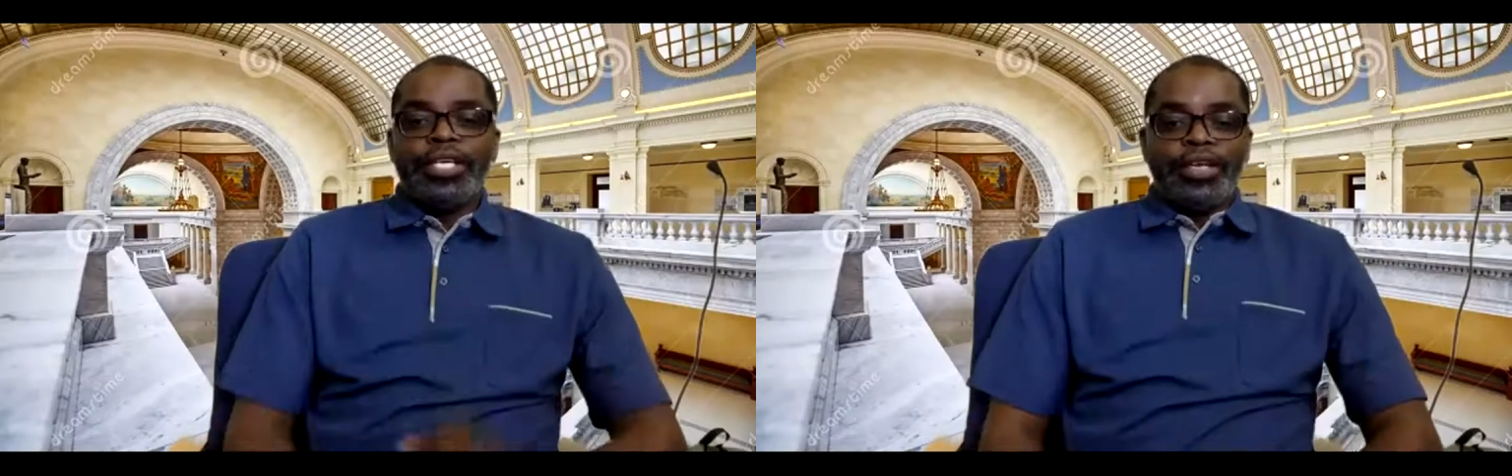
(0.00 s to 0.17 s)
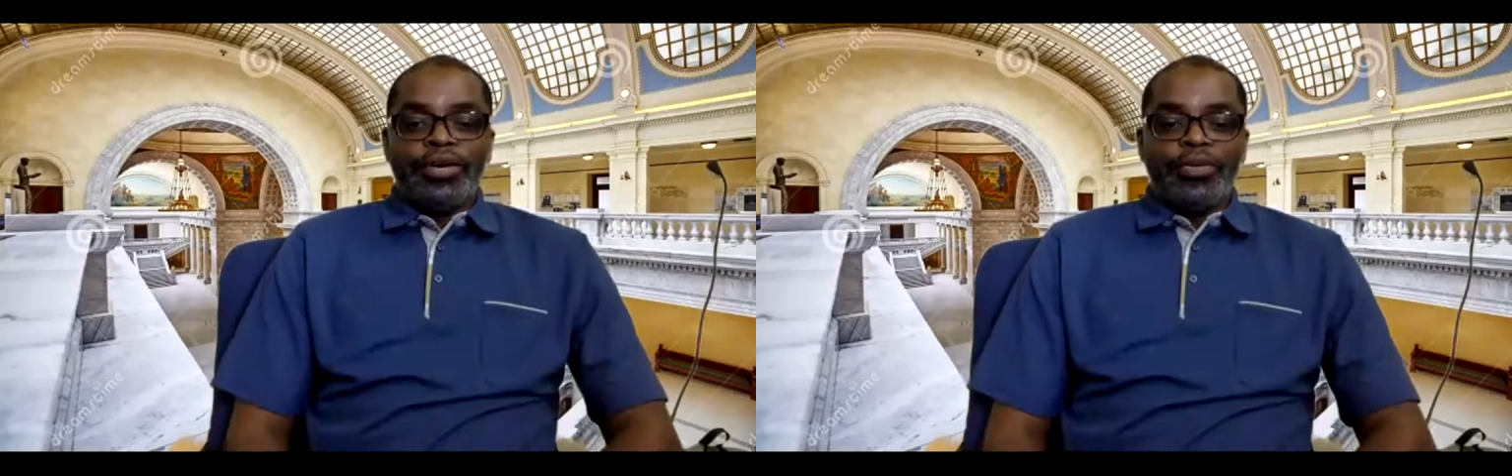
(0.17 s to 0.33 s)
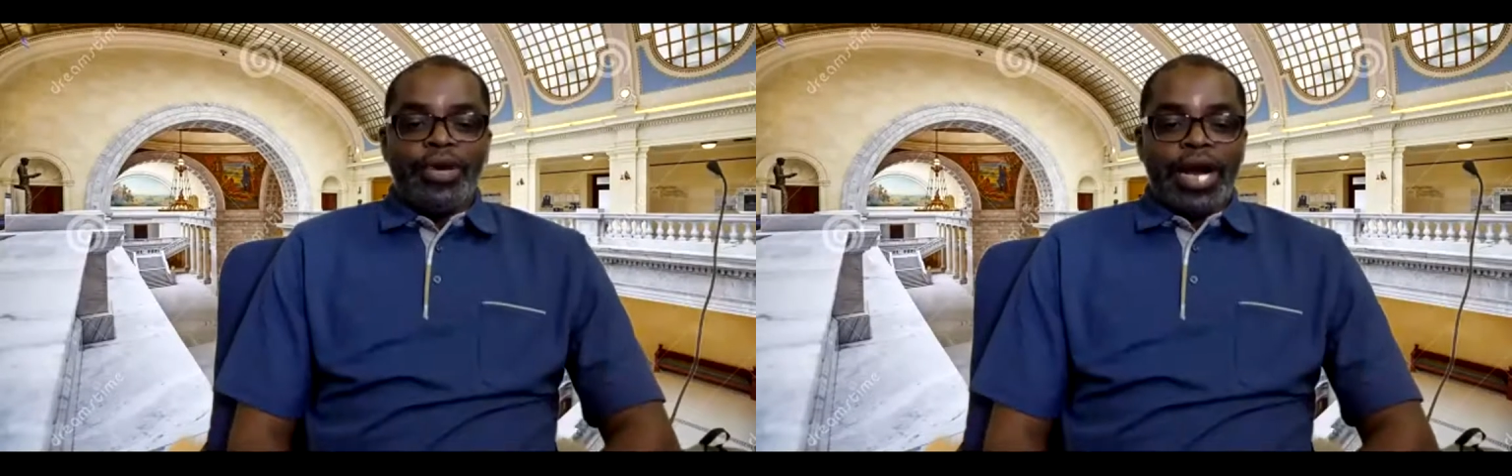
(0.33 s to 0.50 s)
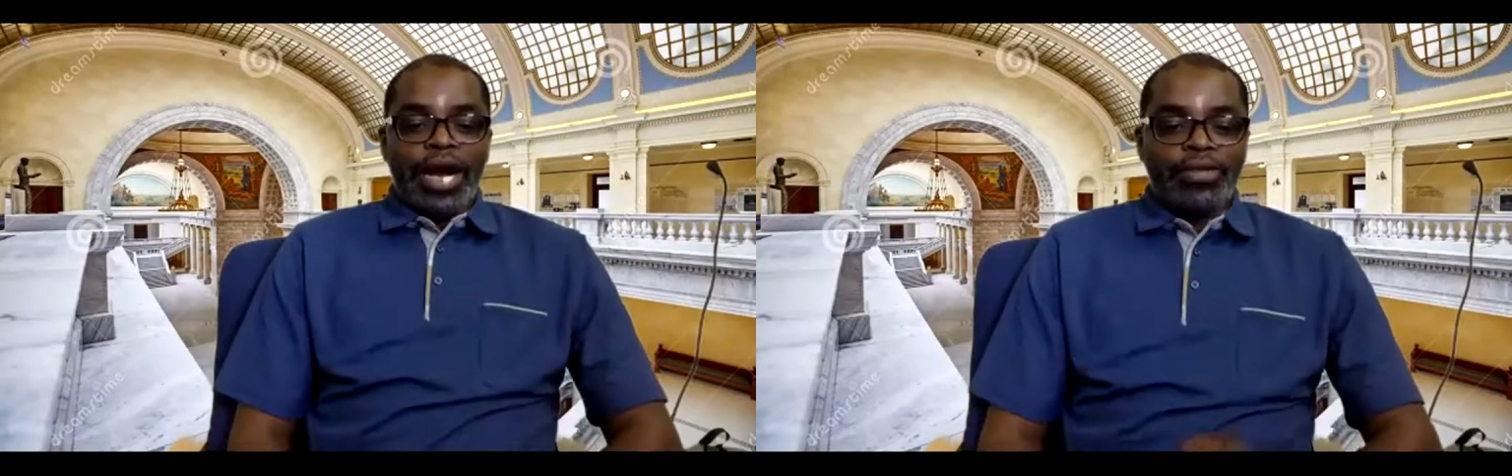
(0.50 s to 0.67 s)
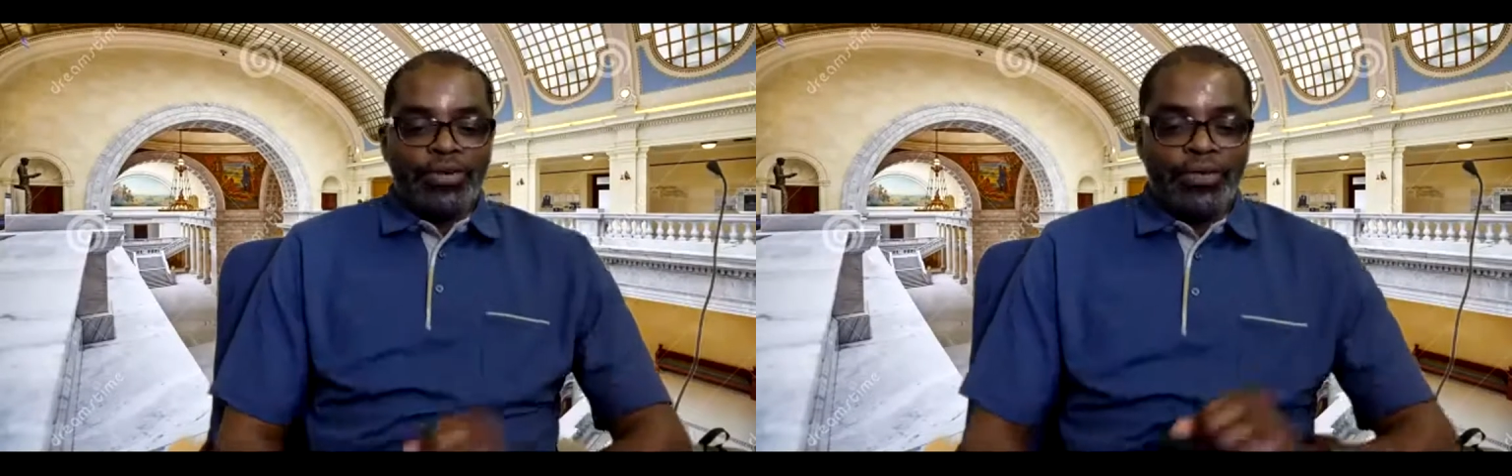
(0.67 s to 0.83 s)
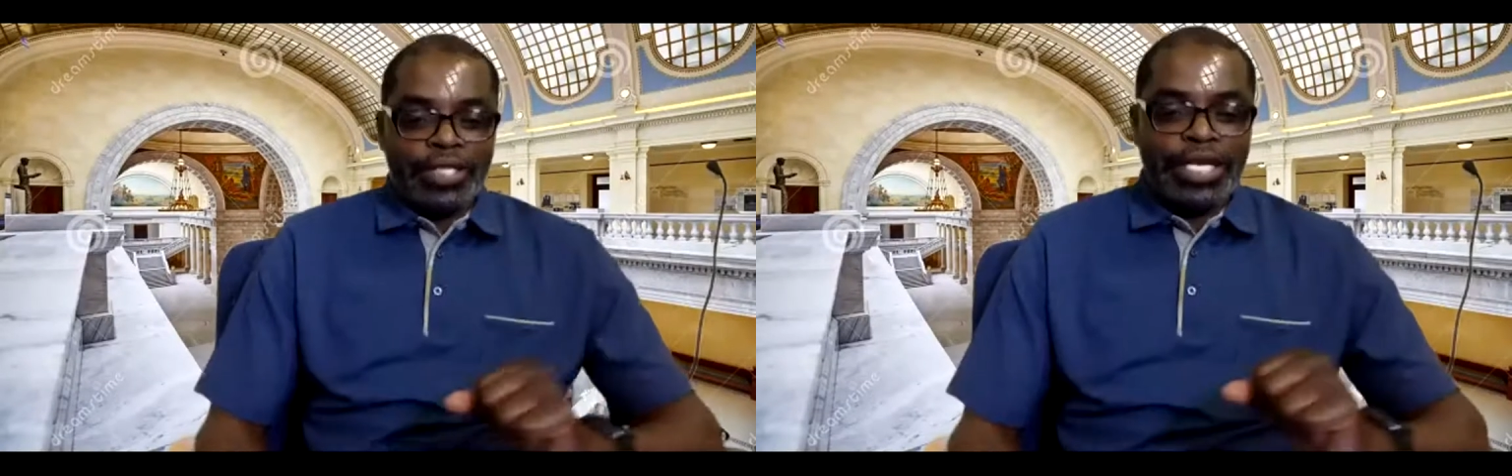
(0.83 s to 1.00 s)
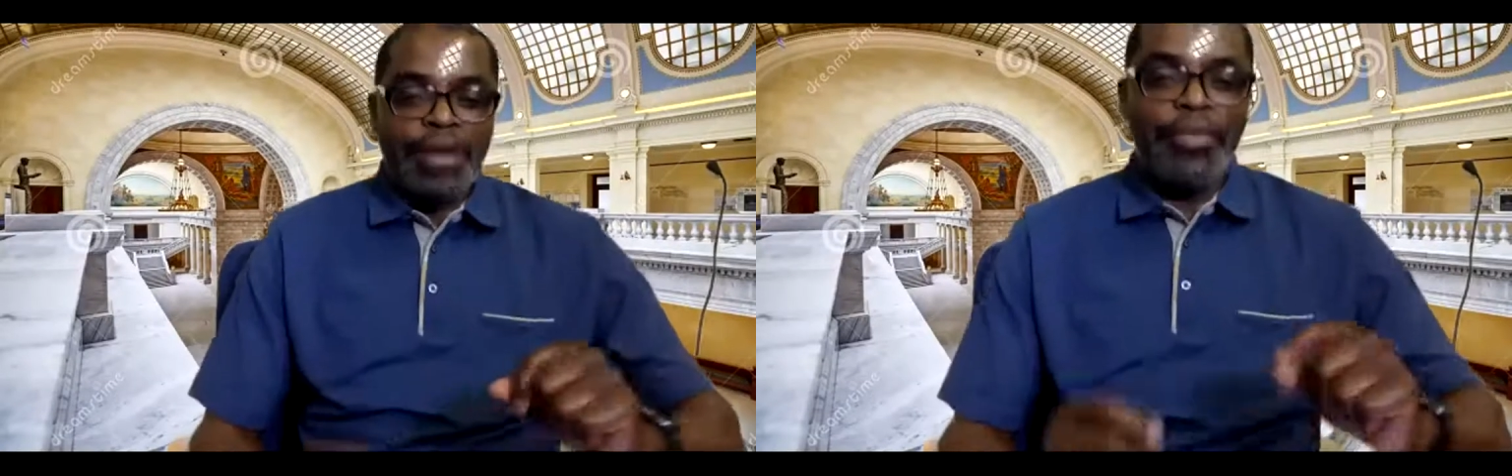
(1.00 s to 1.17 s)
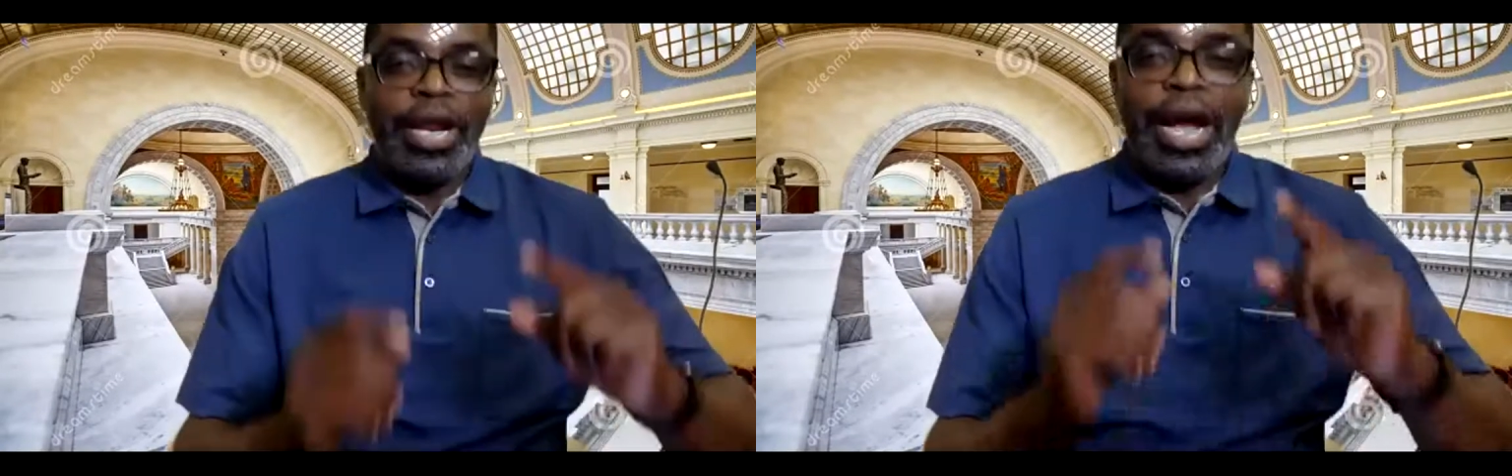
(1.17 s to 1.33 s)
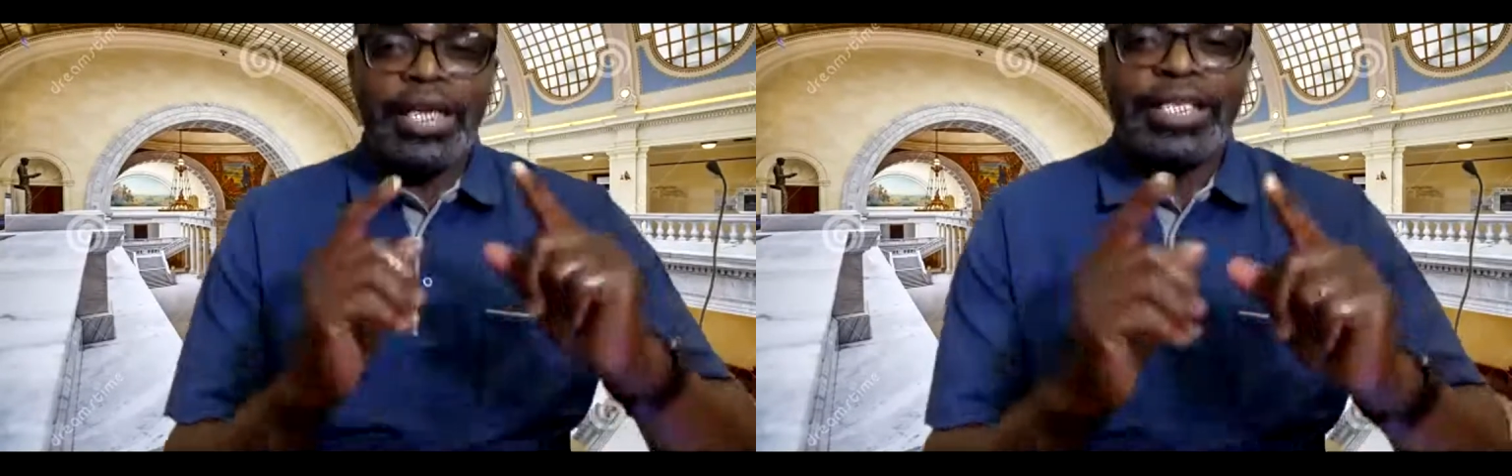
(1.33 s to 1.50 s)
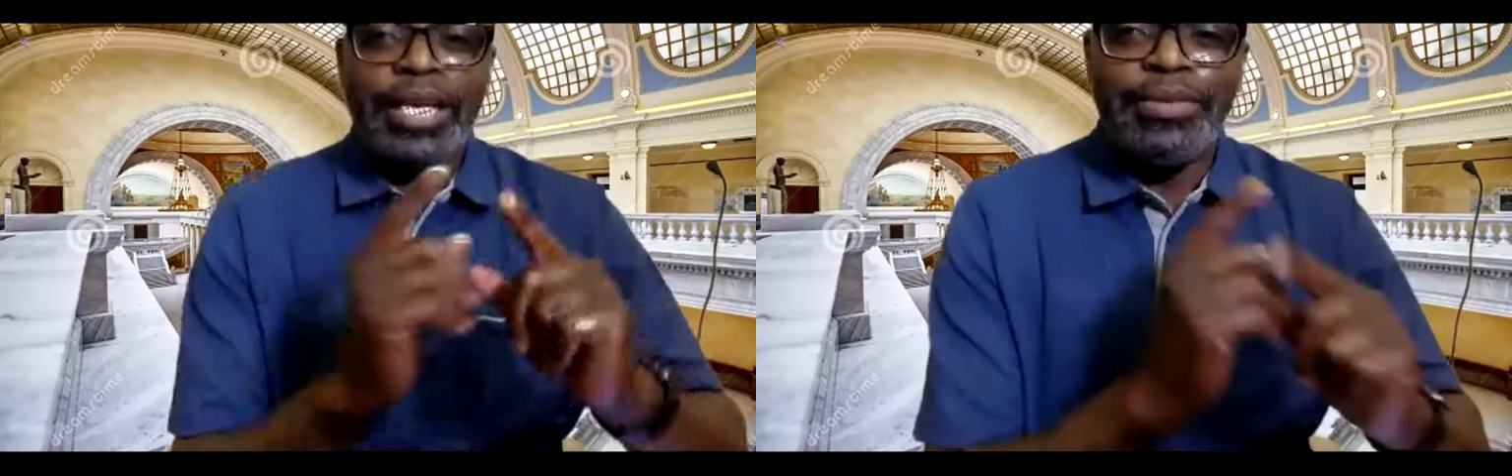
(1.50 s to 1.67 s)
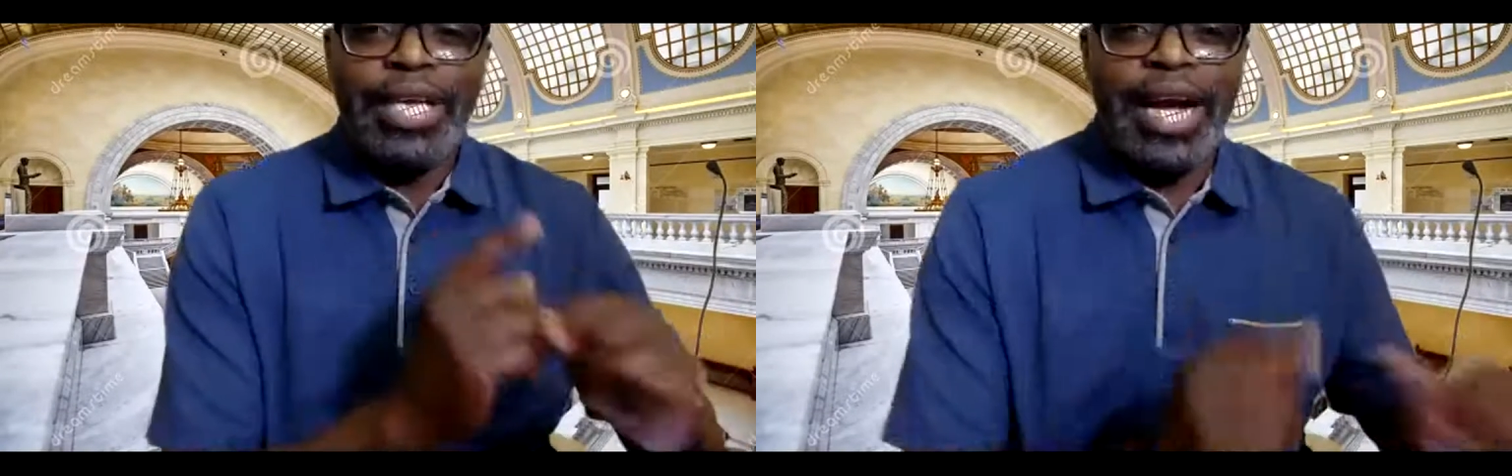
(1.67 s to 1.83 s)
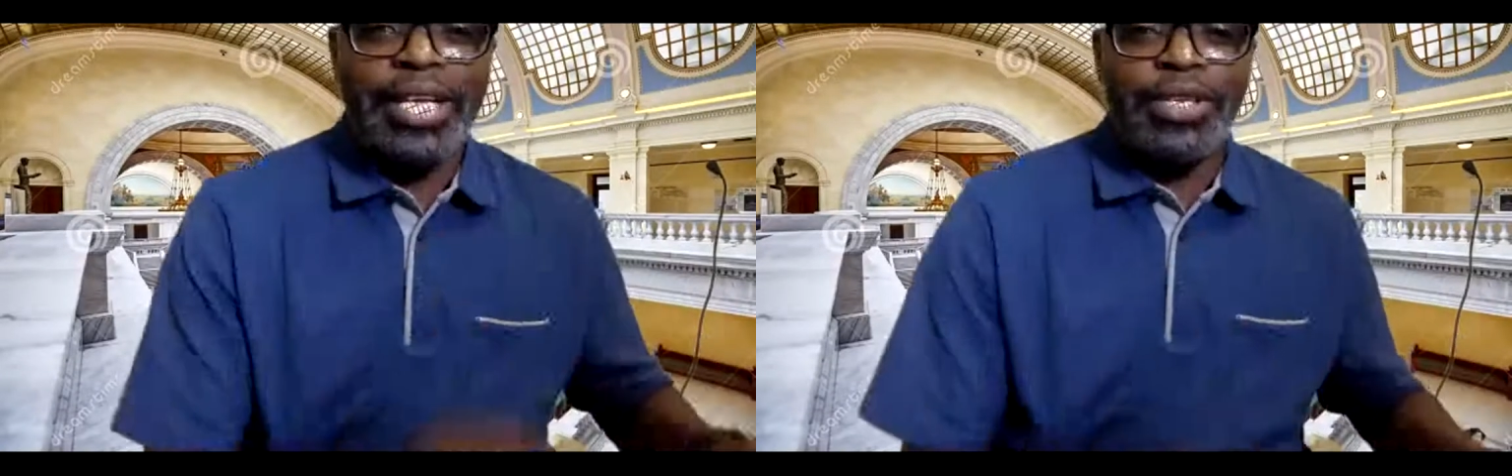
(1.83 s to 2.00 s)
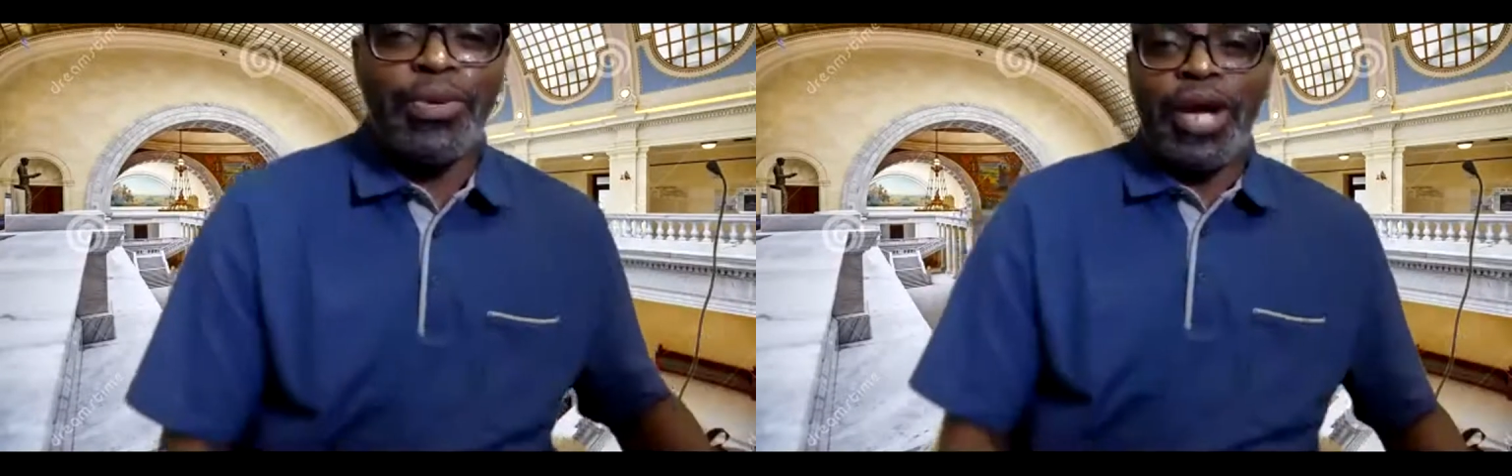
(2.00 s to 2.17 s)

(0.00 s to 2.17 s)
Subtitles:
You know, we are out of time, but at the same time,